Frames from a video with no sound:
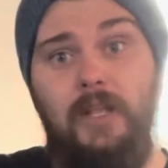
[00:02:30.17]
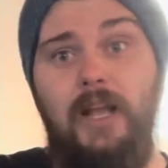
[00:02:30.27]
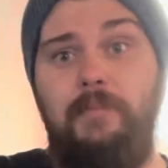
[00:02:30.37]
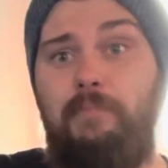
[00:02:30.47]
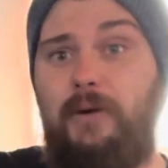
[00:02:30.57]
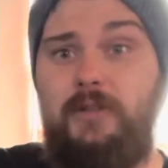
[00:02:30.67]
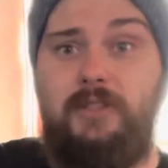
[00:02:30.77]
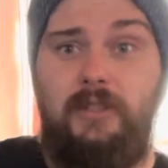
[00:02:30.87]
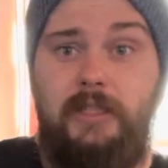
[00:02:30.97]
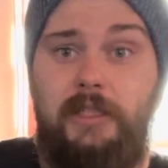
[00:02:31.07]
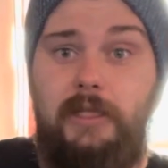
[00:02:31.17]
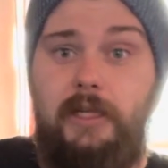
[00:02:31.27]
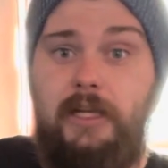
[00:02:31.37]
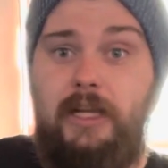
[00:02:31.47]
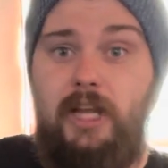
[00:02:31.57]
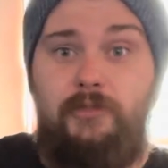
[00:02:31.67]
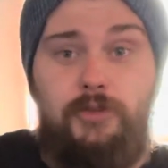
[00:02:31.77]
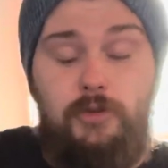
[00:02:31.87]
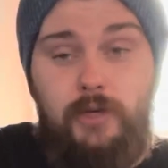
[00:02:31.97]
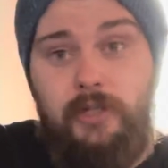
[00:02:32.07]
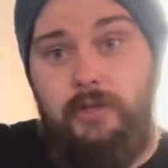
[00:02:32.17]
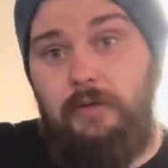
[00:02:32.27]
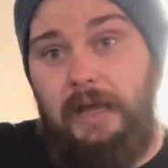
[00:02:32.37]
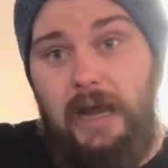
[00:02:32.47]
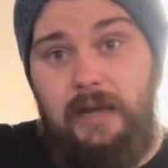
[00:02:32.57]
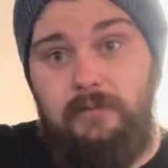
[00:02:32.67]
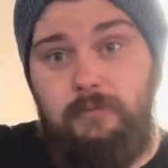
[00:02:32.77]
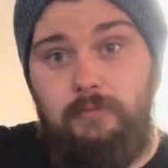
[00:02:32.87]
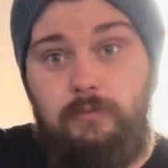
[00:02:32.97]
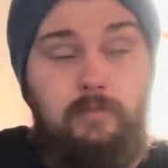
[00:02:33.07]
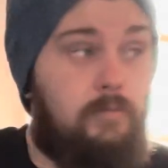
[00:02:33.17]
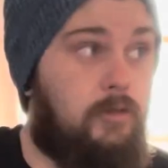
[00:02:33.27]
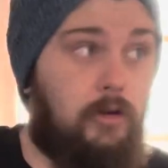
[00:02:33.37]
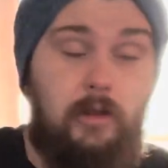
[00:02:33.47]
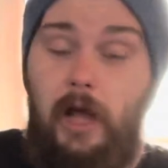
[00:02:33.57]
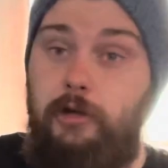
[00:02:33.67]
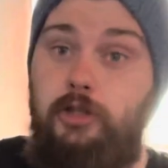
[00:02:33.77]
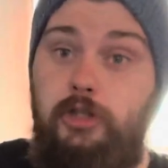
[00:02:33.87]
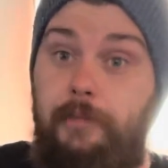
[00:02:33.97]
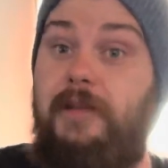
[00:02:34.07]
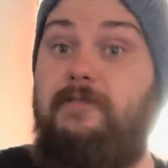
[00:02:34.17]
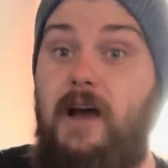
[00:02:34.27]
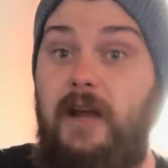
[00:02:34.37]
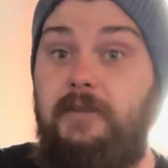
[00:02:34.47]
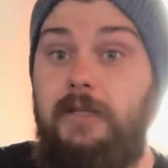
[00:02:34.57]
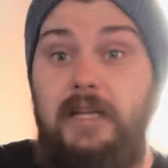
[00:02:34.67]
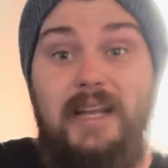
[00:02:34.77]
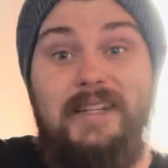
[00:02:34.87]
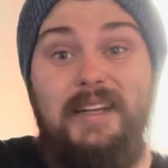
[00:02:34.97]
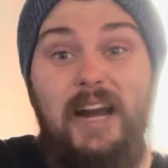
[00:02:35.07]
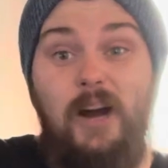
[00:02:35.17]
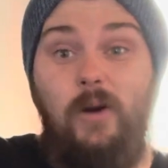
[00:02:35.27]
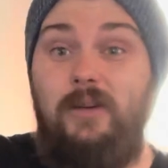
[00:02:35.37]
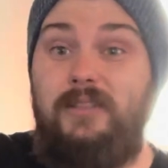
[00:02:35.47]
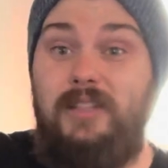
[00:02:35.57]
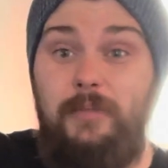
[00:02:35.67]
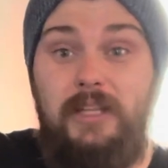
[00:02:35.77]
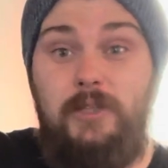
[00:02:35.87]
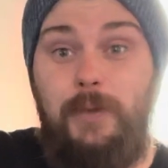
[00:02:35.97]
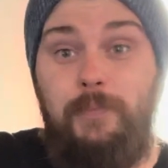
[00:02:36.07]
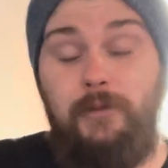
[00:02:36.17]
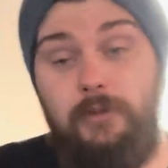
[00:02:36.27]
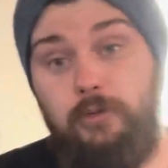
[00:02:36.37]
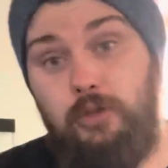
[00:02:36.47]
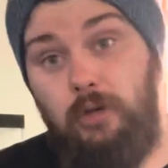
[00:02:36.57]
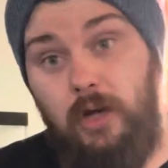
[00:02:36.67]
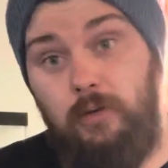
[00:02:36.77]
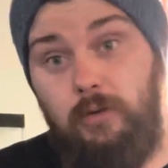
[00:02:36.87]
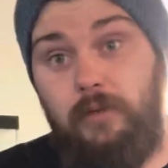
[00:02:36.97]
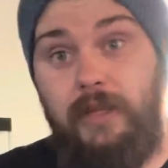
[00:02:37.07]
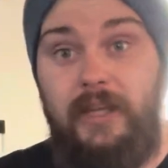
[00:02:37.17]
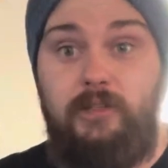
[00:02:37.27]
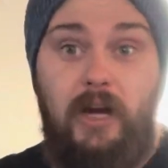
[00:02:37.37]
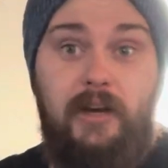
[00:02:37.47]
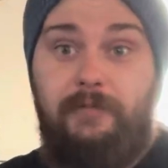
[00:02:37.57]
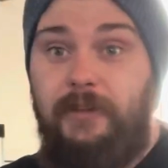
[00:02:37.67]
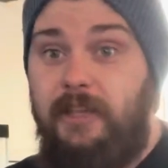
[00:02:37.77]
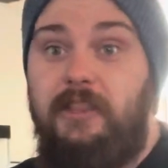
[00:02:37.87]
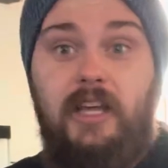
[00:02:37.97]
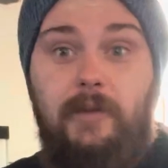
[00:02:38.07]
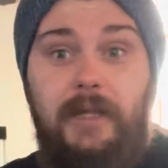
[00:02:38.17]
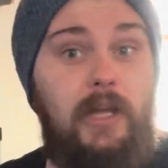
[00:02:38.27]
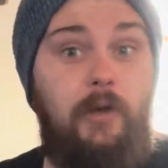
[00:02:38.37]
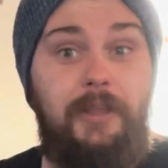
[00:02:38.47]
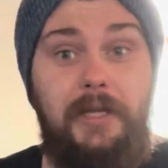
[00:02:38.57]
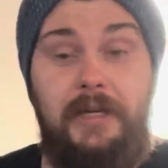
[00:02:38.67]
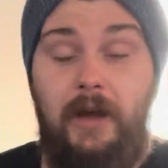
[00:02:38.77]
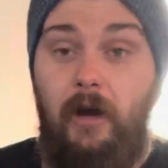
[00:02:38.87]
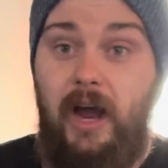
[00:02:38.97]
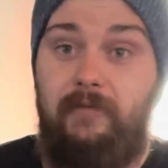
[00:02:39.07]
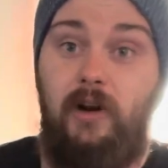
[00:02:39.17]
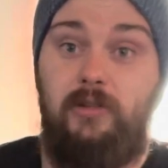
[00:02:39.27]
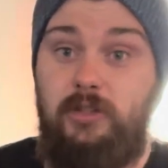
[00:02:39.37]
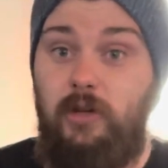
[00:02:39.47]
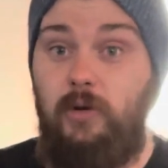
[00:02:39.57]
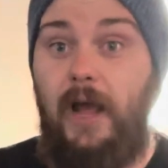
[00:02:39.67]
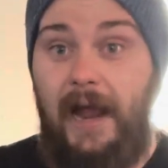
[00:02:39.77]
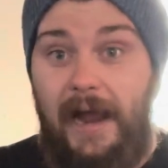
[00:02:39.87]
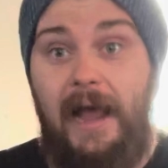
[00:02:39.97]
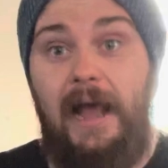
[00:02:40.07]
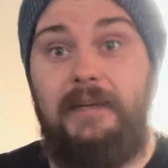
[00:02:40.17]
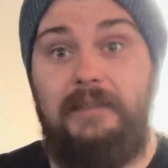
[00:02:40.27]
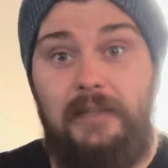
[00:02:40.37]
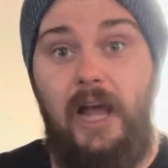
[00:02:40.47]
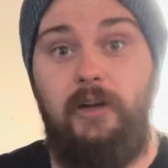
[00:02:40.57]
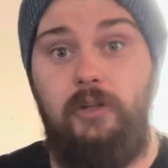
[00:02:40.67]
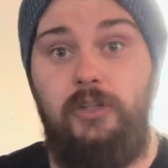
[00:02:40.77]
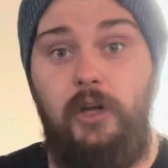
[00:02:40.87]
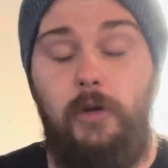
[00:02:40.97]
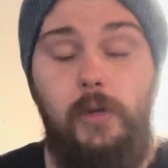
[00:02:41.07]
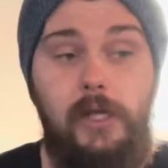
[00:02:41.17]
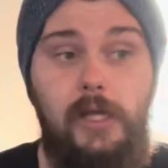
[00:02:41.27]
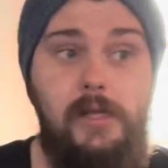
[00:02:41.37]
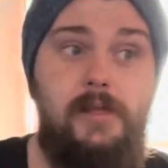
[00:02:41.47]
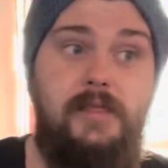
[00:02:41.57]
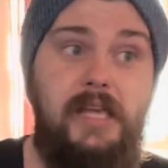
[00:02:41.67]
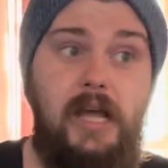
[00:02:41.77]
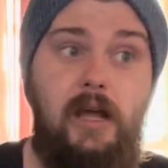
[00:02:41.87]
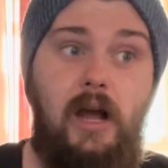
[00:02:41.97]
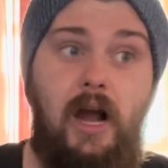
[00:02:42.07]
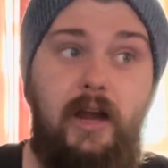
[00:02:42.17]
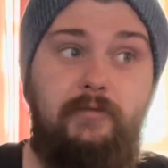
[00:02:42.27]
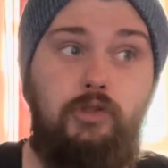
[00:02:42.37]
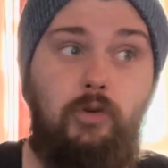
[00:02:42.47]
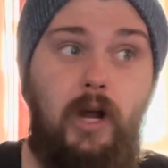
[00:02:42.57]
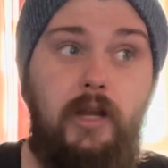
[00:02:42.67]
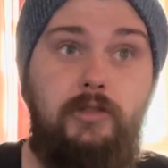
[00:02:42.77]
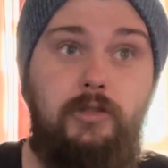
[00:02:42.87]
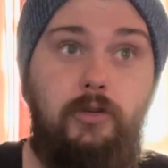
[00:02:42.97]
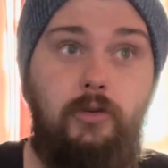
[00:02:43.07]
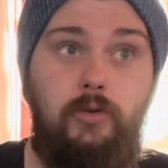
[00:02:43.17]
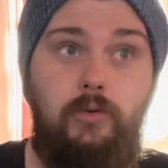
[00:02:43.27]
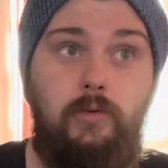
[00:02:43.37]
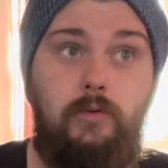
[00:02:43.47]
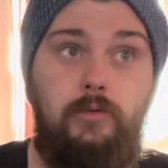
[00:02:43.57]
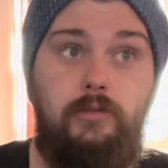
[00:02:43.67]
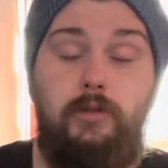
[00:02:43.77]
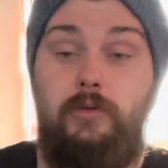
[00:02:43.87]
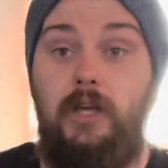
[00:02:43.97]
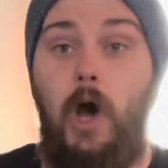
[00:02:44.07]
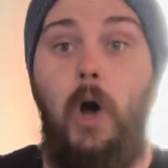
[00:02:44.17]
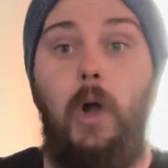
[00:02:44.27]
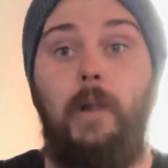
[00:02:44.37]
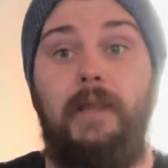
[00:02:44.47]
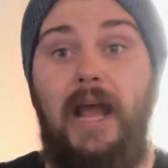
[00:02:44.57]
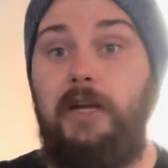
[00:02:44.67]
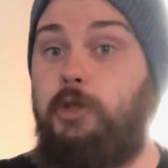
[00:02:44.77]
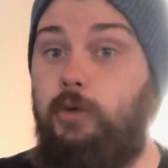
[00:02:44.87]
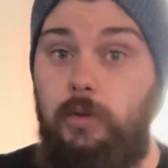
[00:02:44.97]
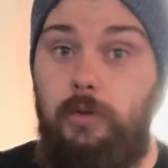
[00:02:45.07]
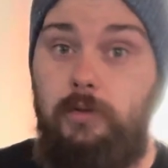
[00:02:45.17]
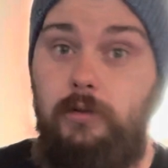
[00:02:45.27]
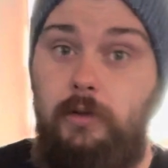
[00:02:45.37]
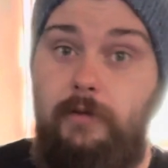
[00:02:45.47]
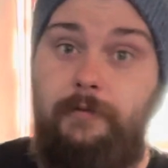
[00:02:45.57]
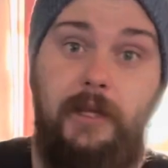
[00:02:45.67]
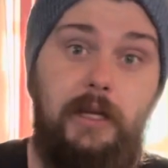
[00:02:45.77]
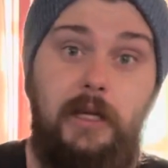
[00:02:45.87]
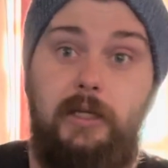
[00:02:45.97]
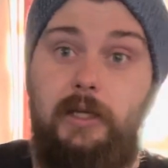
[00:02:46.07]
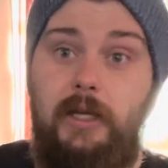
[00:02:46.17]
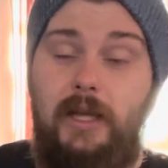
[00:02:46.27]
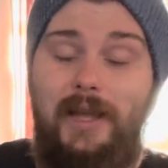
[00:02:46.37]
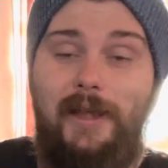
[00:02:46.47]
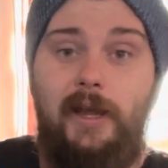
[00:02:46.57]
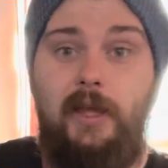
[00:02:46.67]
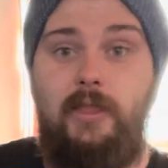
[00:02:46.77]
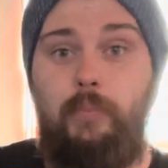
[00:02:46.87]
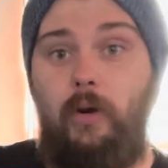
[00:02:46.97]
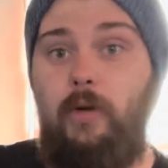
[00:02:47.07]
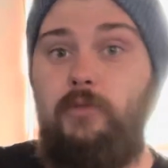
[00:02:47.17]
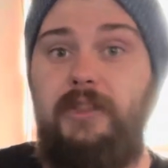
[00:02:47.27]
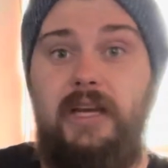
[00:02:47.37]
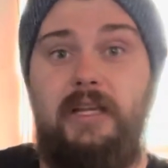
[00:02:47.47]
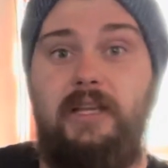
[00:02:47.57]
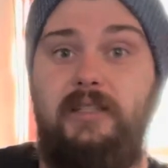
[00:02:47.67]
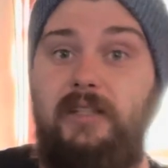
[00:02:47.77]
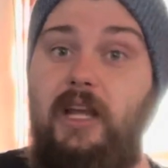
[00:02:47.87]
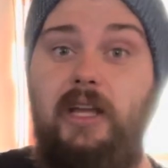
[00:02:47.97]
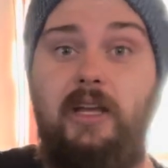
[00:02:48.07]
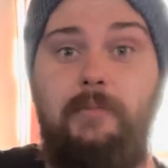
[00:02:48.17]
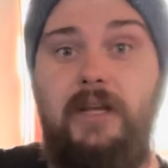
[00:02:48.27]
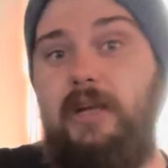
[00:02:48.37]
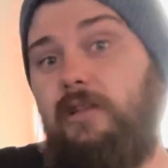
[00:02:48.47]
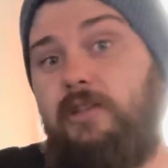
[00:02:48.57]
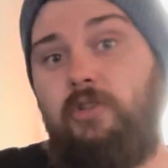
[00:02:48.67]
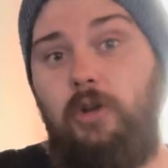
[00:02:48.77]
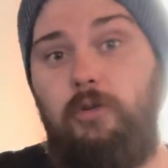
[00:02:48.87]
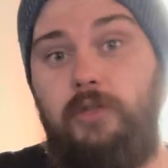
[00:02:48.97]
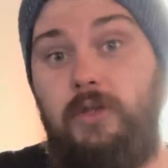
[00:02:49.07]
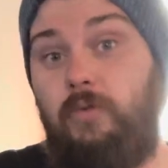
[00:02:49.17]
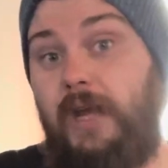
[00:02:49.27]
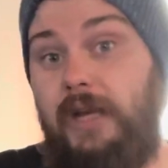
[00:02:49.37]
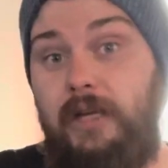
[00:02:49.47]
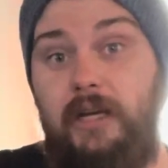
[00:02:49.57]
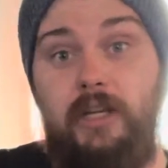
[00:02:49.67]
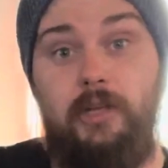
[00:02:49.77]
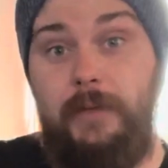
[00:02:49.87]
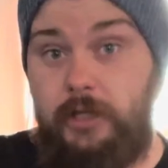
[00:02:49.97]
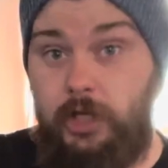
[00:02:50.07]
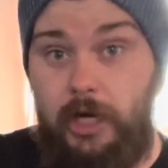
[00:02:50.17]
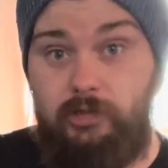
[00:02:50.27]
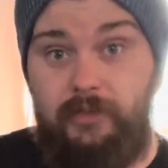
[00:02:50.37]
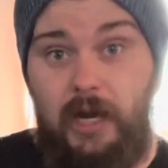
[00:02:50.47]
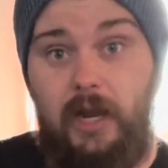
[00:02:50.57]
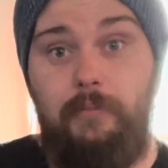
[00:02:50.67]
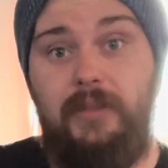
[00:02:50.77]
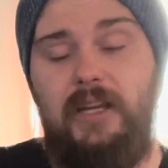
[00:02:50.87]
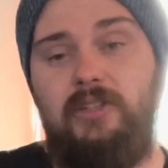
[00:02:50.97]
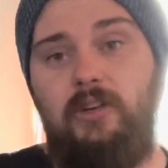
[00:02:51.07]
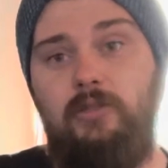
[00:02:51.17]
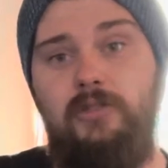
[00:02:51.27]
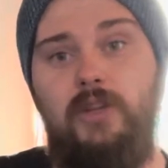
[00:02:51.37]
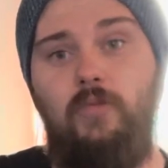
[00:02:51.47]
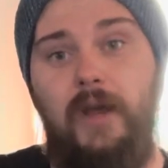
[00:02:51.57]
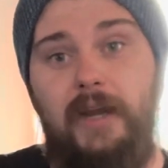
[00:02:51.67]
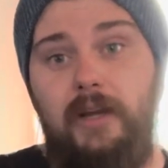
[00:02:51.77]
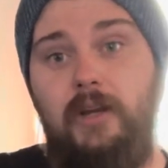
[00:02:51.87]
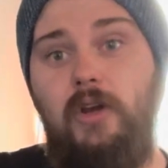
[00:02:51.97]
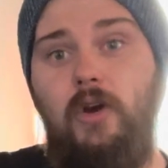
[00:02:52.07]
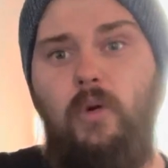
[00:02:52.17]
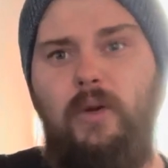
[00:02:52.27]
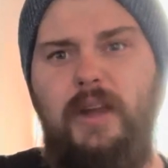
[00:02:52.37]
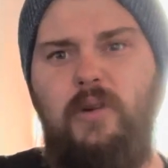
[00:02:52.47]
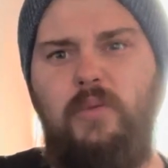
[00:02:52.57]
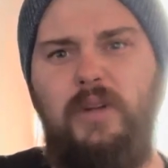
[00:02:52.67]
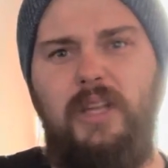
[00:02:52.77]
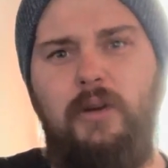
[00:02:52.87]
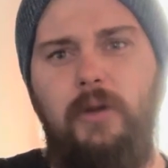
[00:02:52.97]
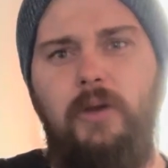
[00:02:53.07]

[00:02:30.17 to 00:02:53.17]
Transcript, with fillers: And personally, if you can do that, your gliders should be fine. Now, some of these people do struggle and they try to feed them and healthy. And now I've also had gliders though that I have tried to do the all natural feeding and the problem with that is, is they immediately start losing weight, and it could be the change of diet, but they start losing weight or they don't really